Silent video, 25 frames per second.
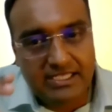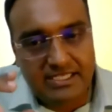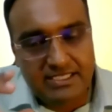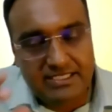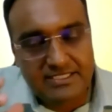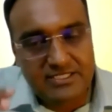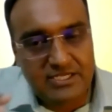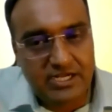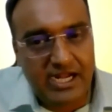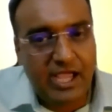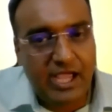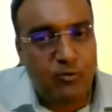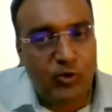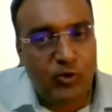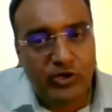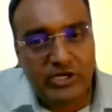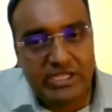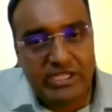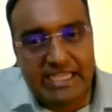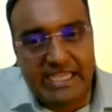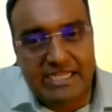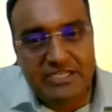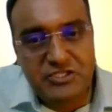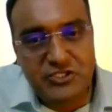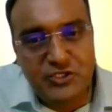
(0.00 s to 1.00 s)
Sir, I wanted
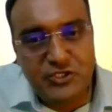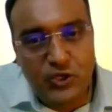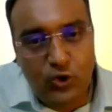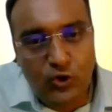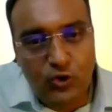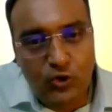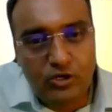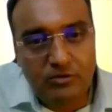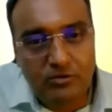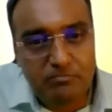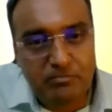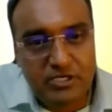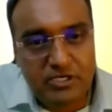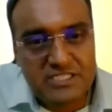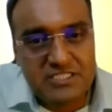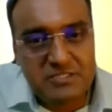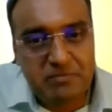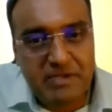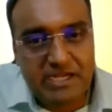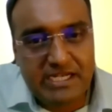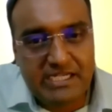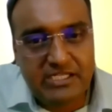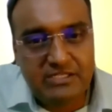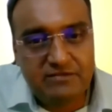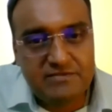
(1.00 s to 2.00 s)
to get your
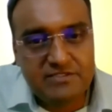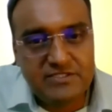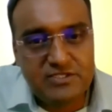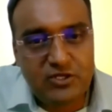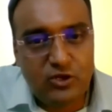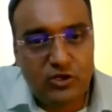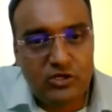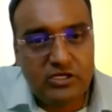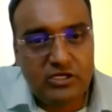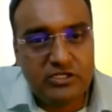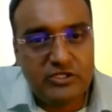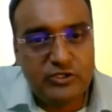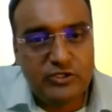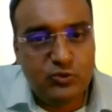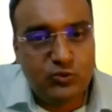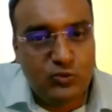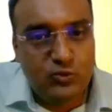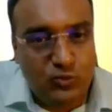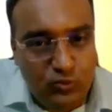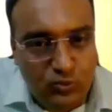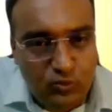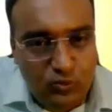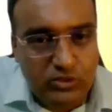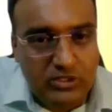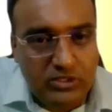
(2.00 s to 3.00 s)
perspectives on
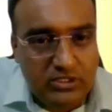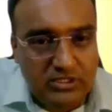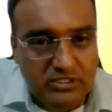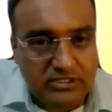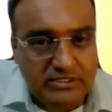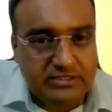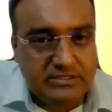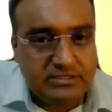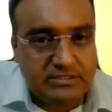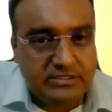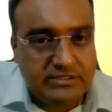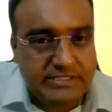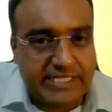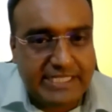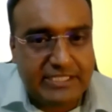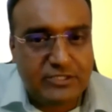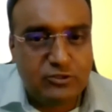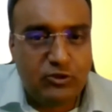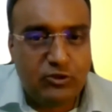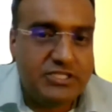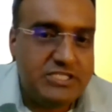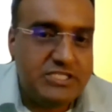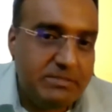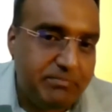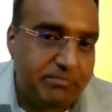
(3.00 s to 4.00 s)
two
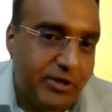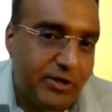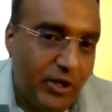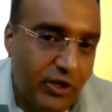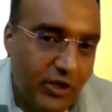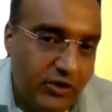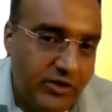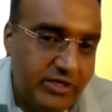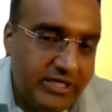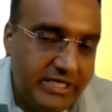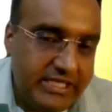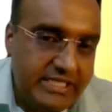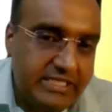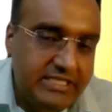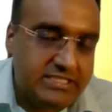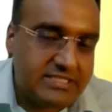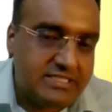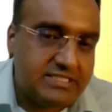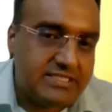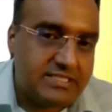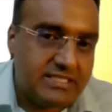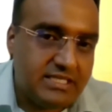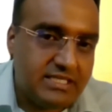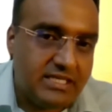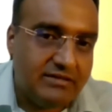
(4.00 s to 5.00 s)
technology
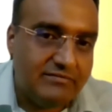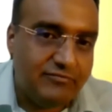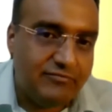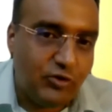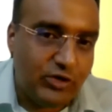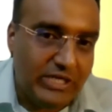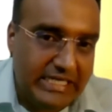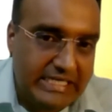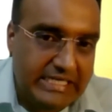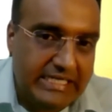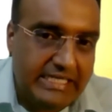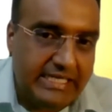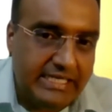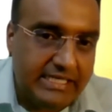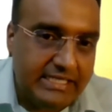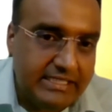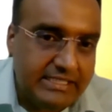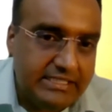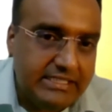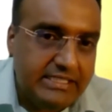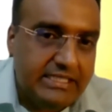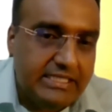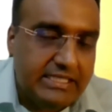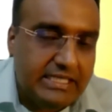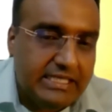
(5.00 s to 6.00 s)
priorities for
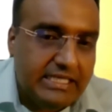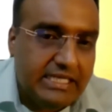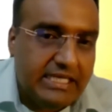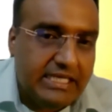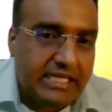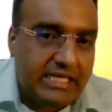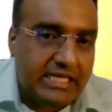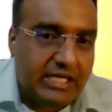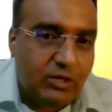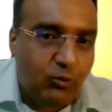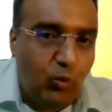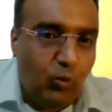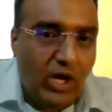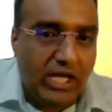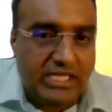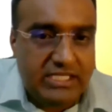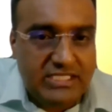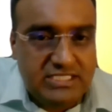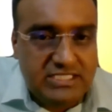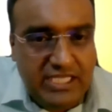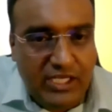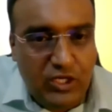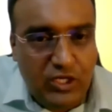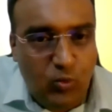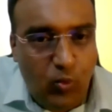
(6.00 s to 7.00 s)
India. One
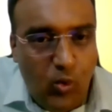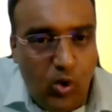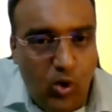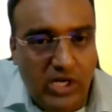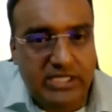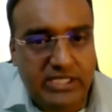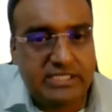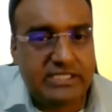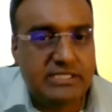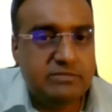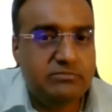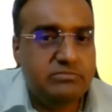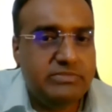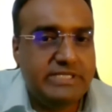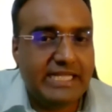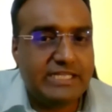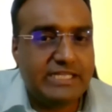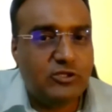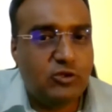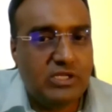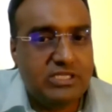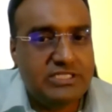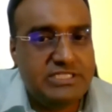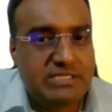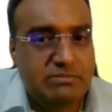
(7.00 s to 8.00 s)
is the quantum
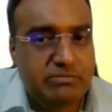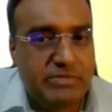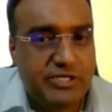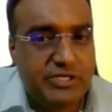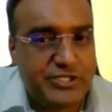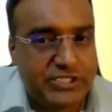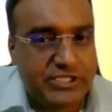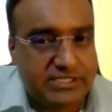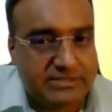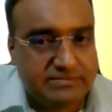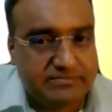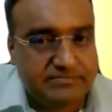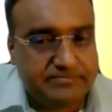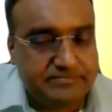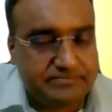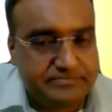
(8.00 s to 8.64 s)
technology mission.